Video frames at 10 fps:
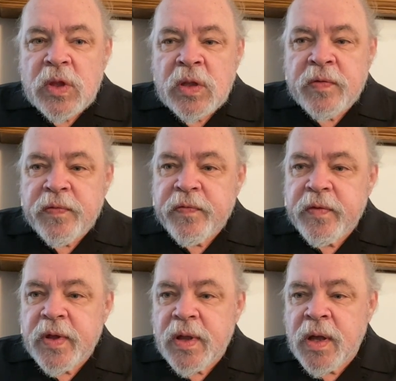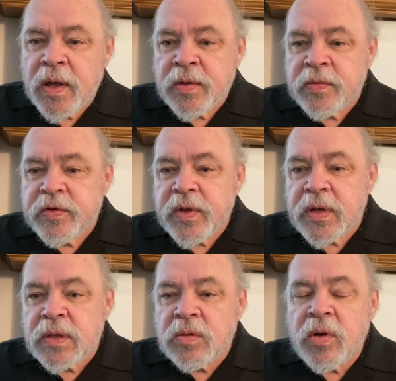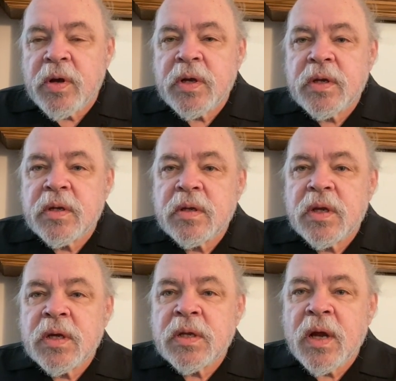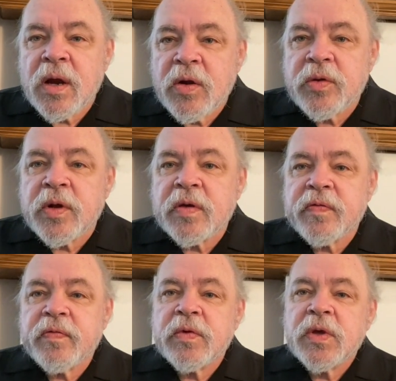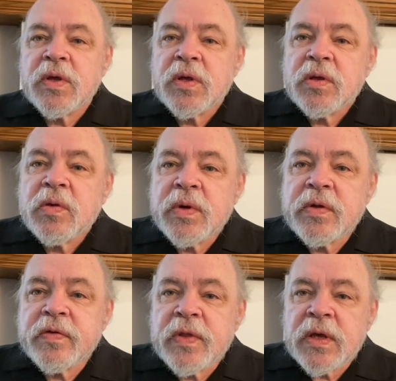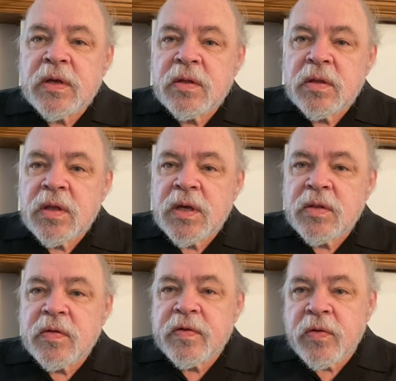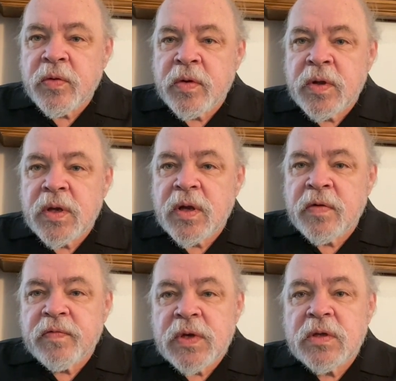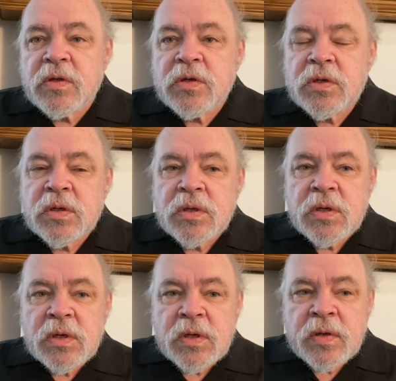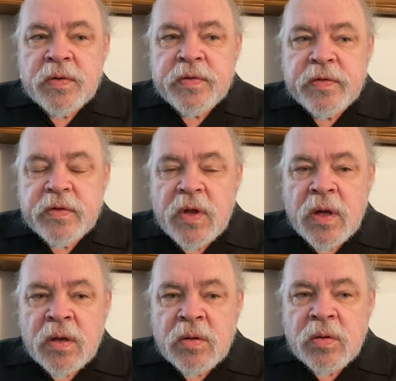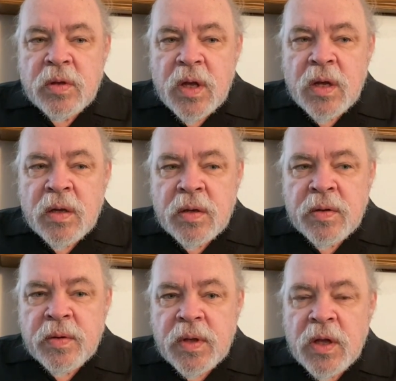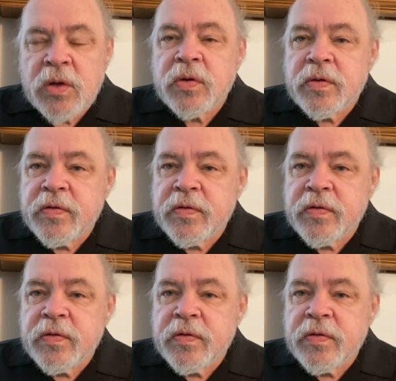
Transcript: if you study long and hard enough, you understand that the story of each is a good